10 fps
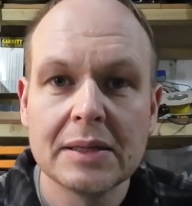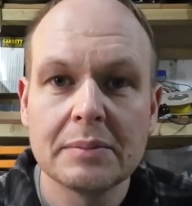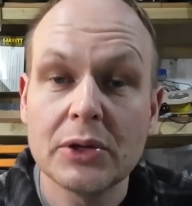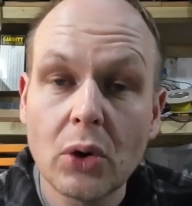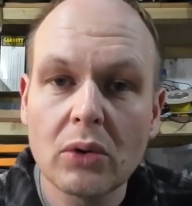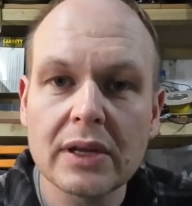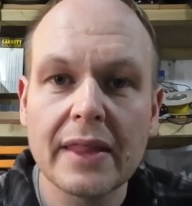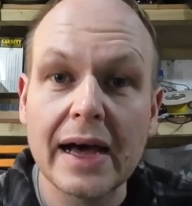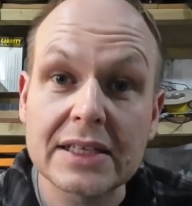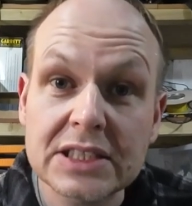But not only
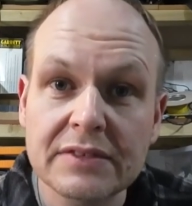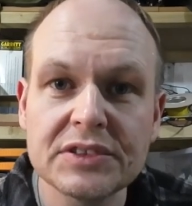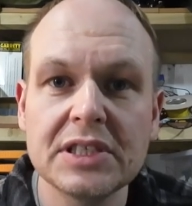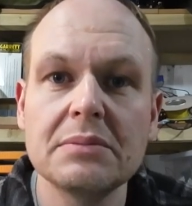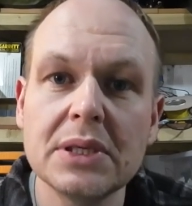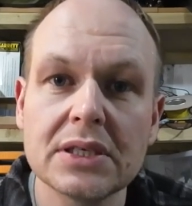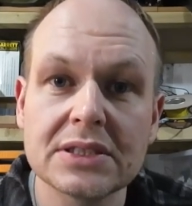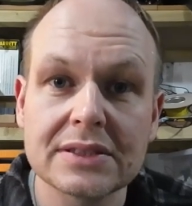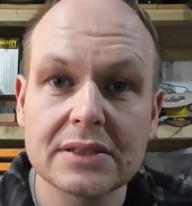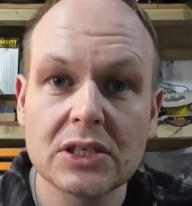that, 17
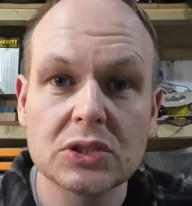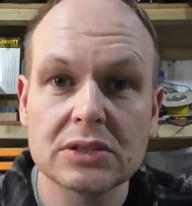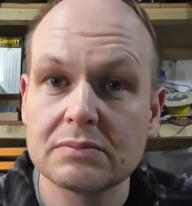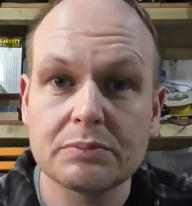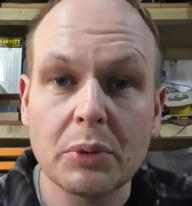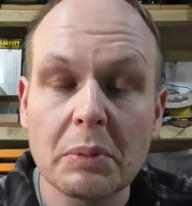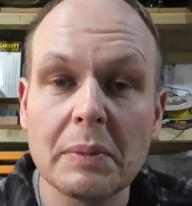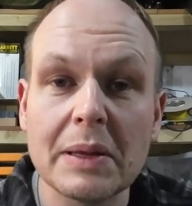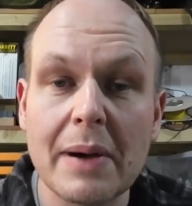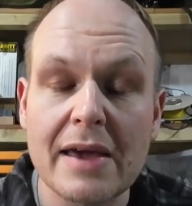meters is
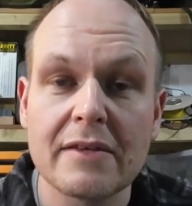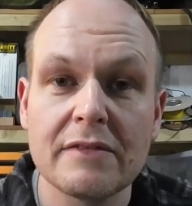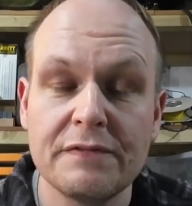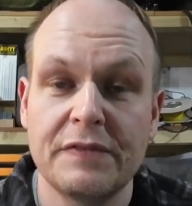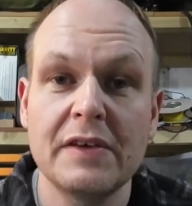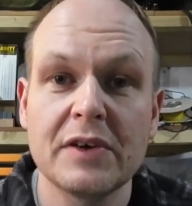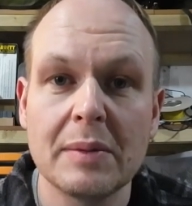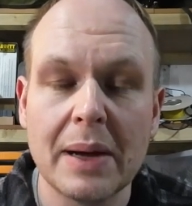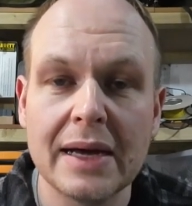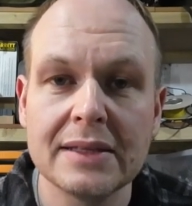probably my
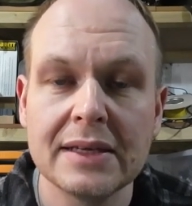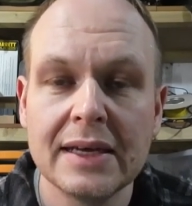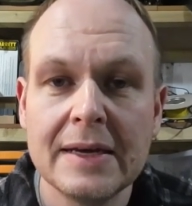favorite band,